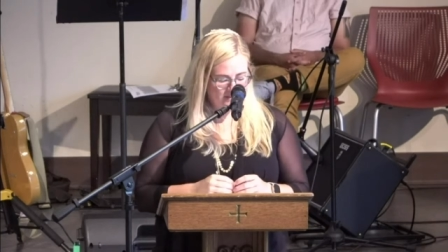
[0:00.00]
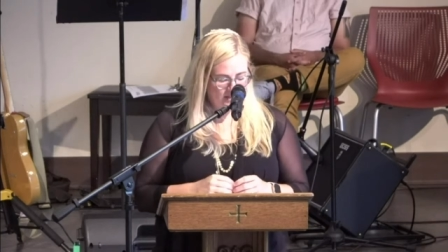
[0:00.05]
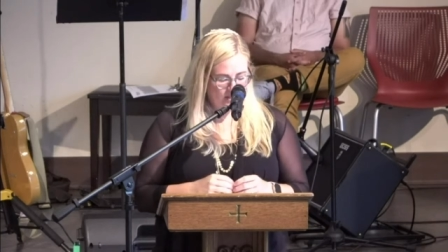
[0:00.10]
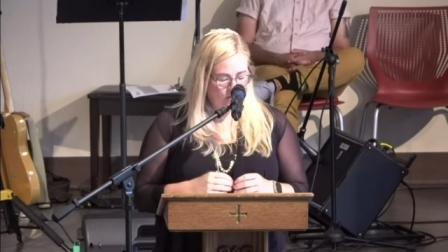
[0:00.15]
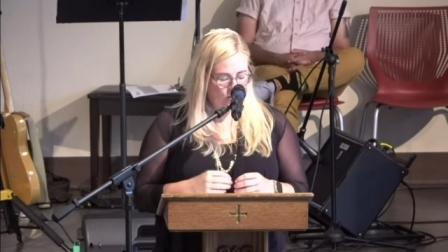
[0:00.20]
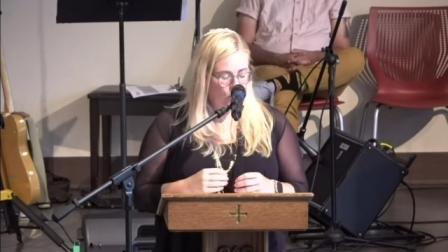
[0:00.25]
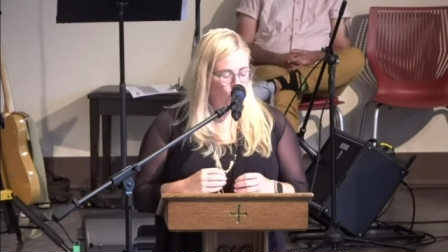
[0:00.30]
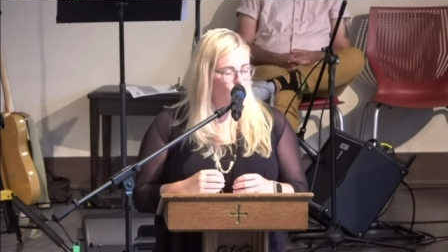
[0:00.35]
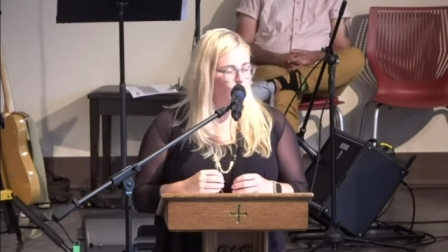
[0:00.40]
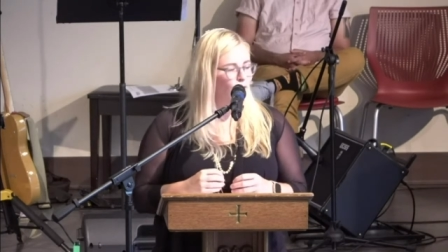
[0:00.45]
And
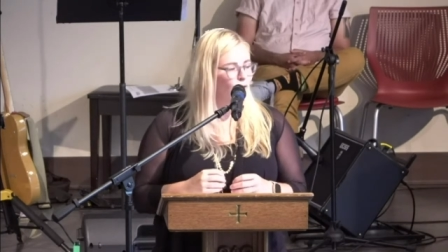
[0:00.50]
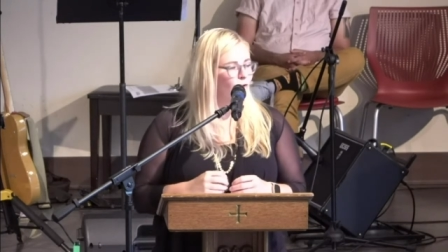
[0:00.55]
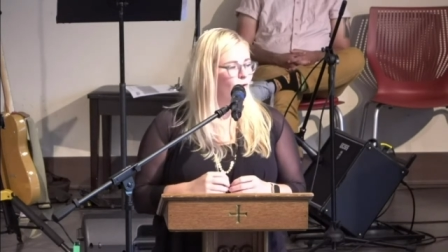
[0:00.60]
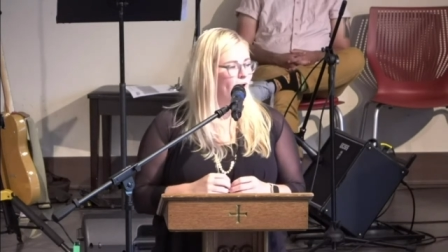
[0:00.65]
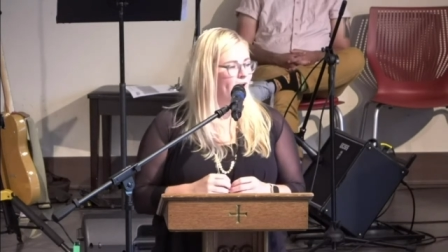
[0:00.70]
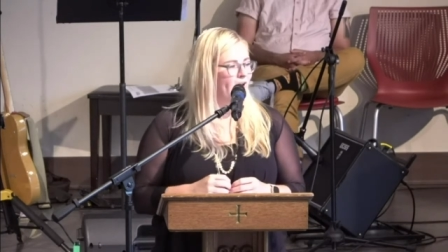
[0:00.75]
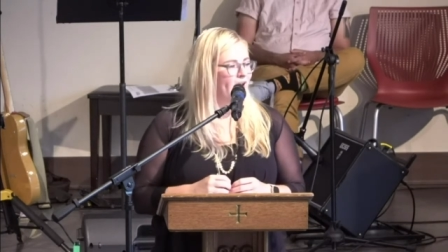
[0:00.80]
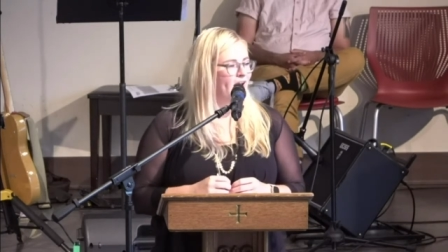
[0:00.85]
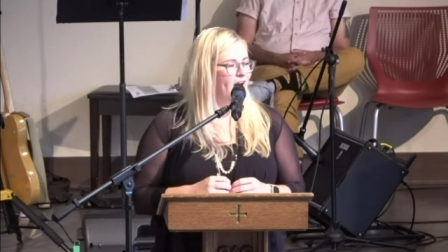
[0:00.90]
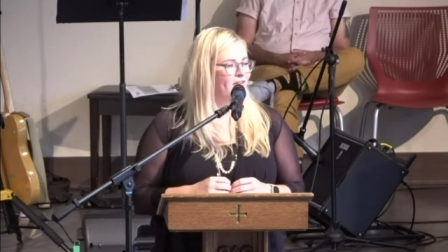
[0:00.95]
our whole
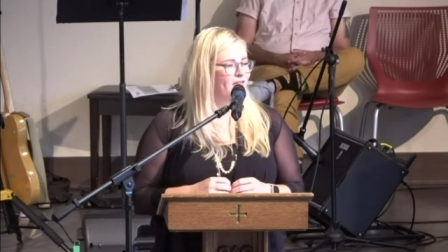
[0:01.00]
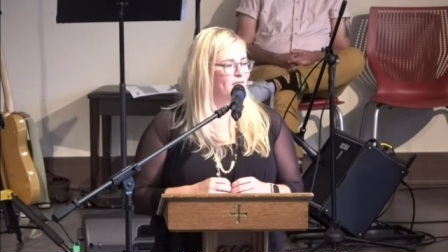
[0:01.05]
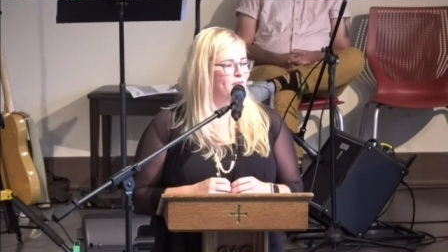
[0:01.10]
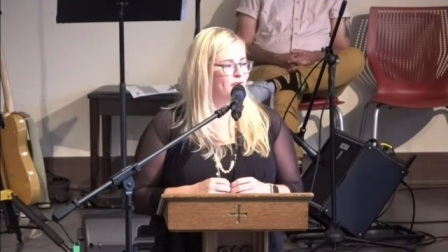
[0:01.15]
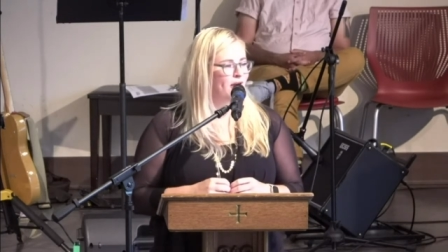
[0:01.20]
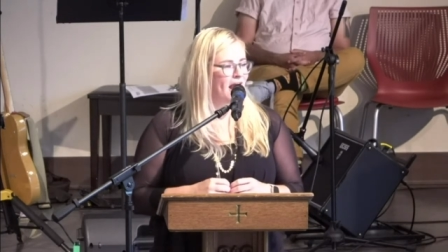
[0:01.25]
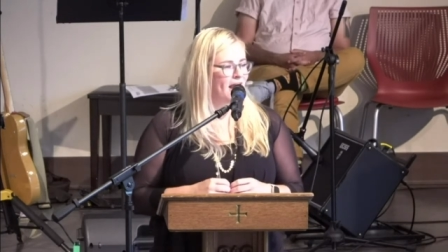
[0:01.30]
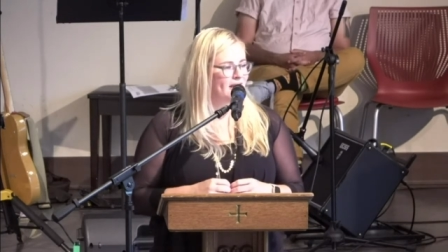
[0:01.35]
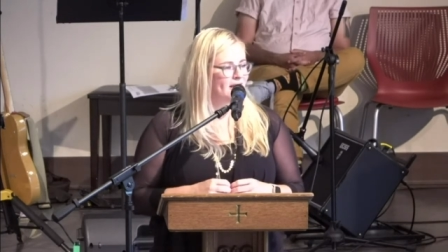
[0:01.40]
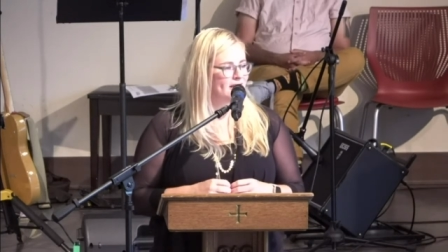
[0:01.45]
way of
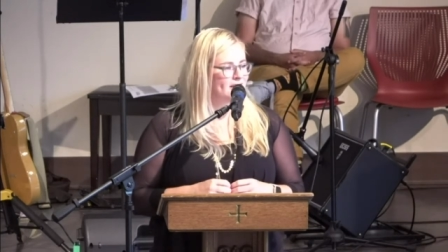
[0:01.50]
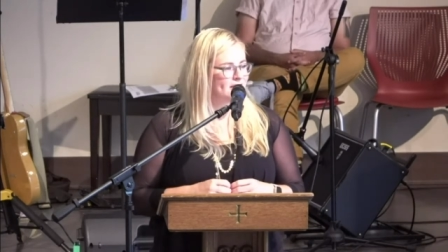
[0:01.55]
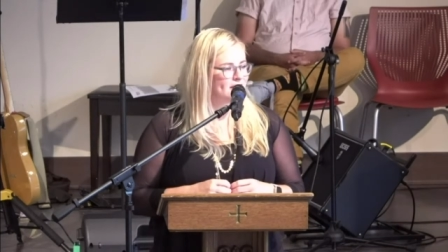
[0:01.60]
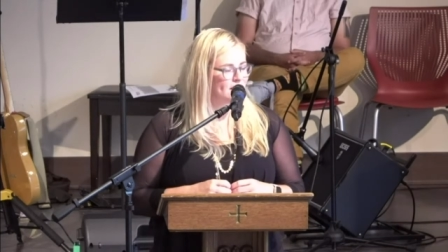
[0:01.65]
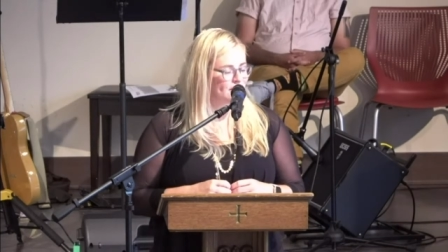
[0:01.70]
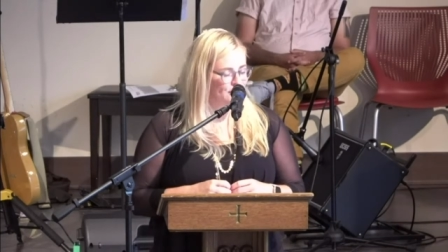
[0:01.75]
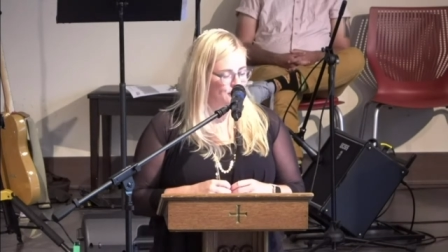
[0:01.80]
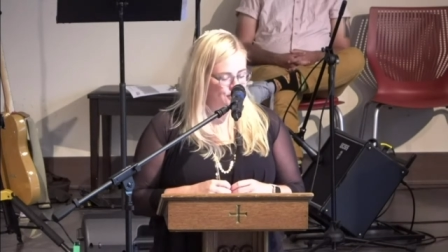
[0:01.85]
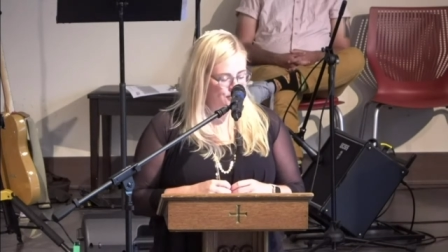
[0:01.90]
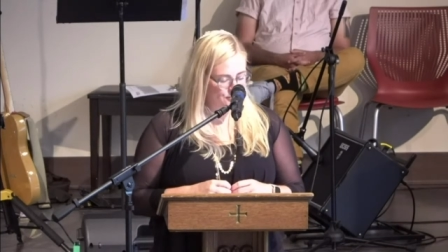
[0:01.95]

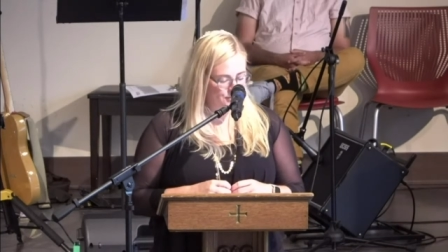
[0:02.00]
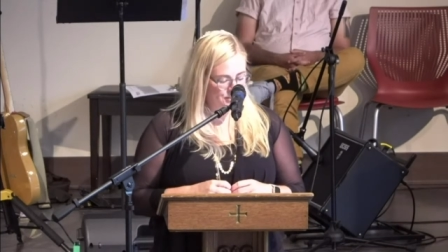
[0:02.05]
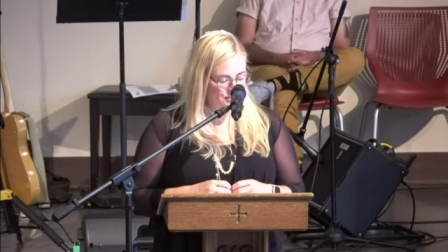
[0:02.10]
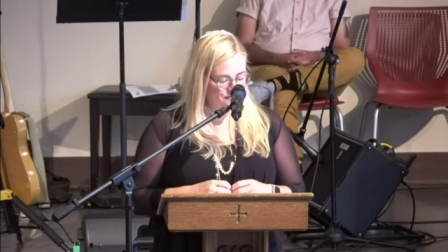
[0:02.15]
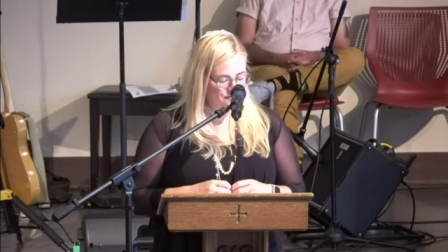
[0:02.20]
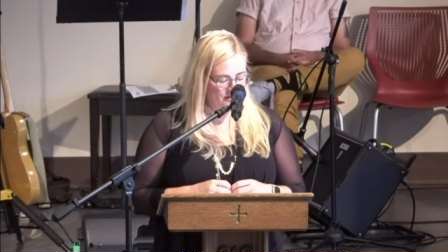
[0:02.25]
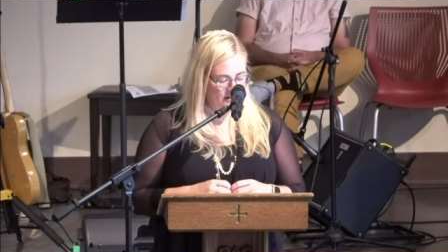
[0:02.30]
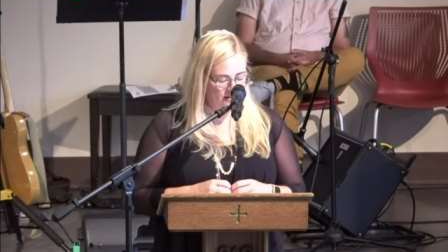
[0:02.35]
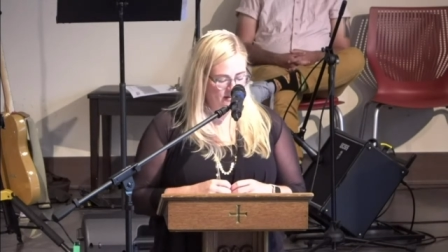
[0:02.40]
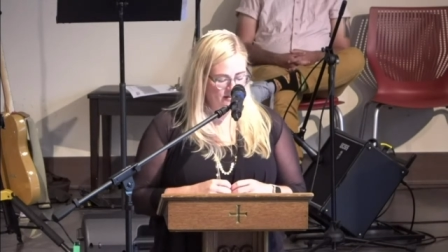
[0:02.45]
practicing the
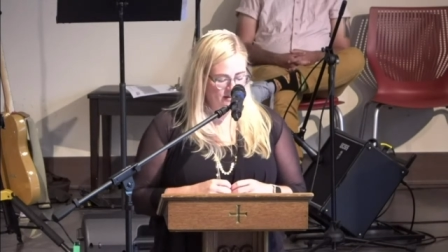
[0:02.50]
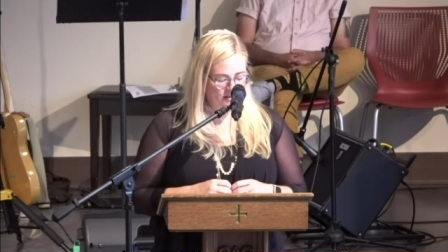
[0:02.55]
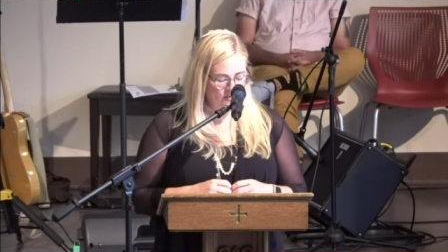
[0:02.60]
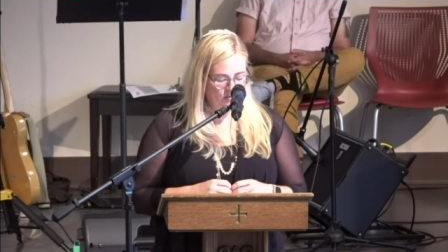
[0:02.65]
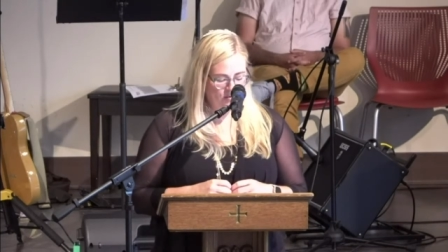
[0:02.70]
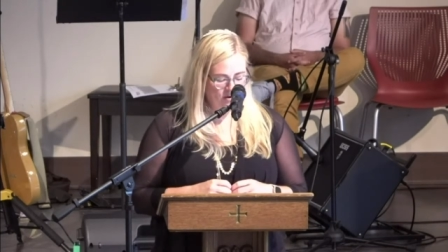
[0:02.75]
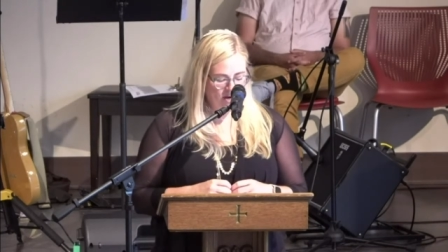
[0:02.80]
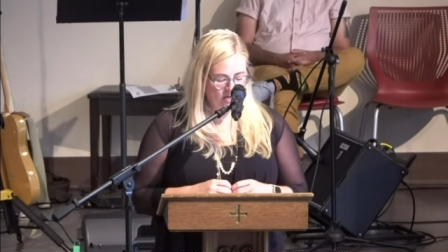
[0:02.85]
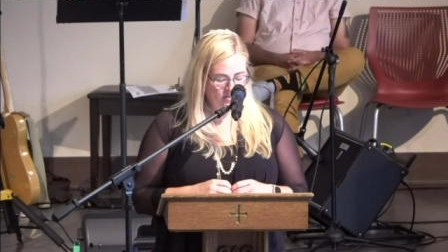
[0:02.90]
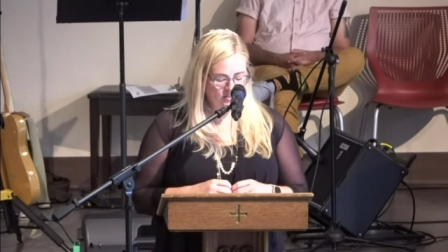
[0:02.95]
Jewish faith
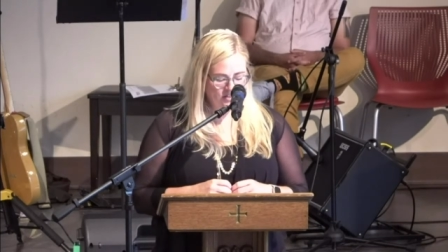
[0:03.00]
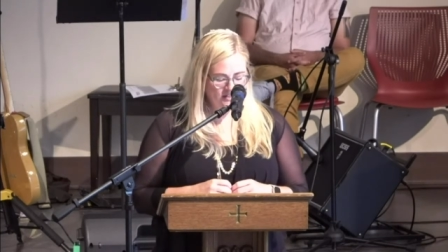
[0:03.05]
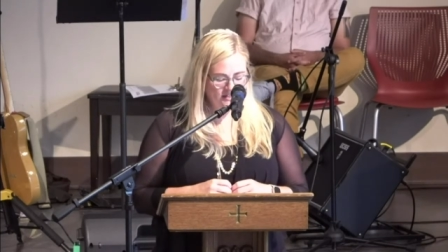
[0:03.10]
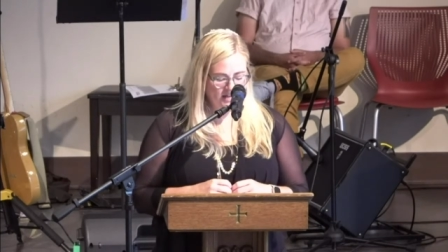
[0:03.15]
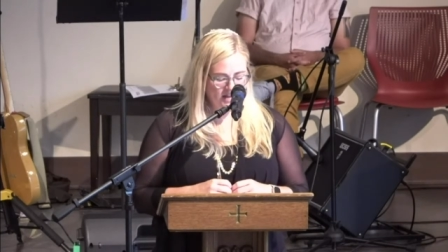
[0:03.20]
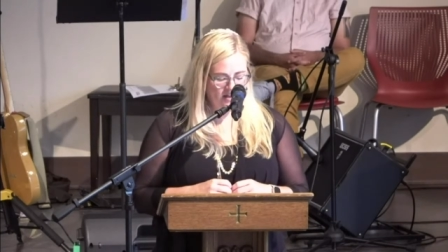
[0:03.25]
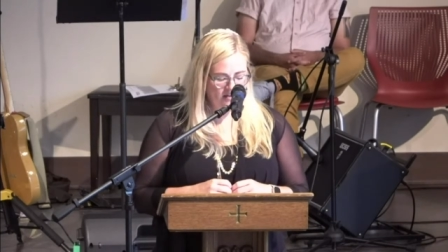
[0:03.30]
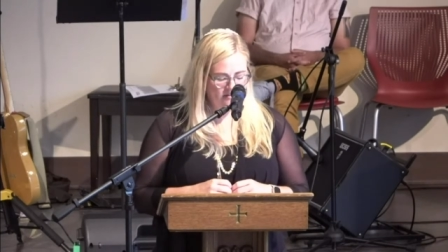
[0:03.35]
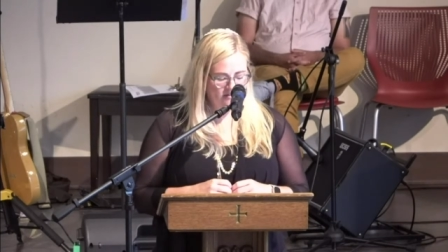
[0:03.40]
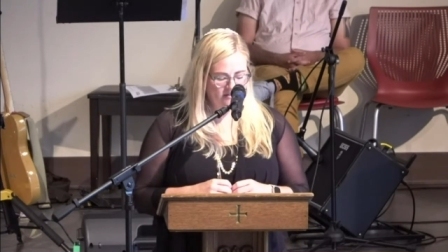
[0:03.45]
came crashing
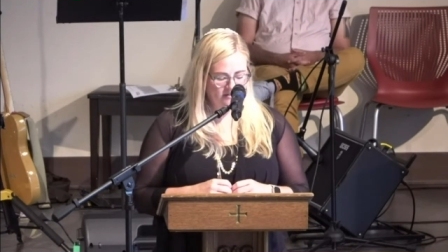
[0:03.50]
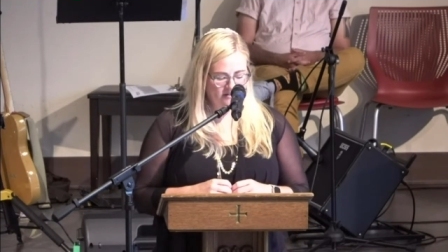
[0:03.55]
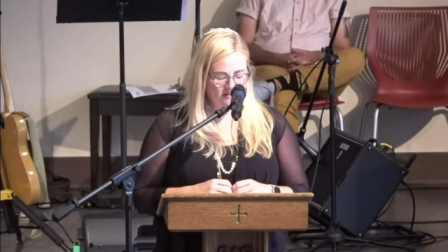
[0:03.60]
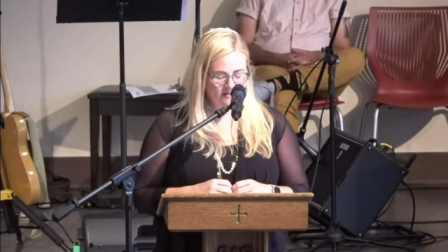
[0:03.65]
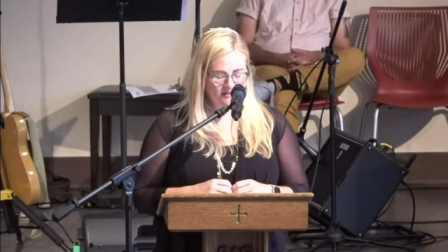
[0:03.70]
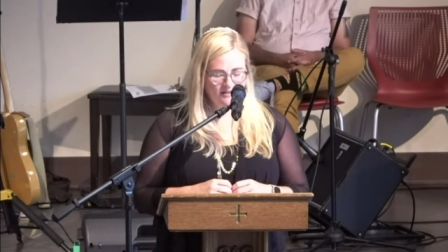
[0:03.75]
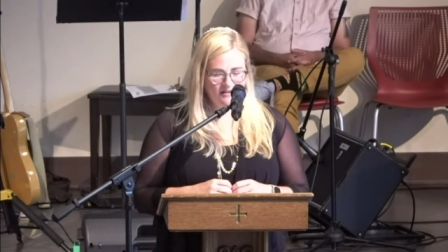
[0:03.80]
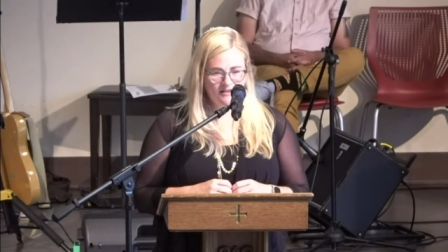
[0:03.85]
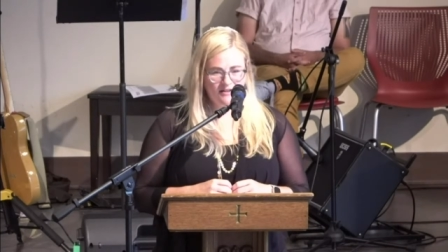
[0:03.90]
down.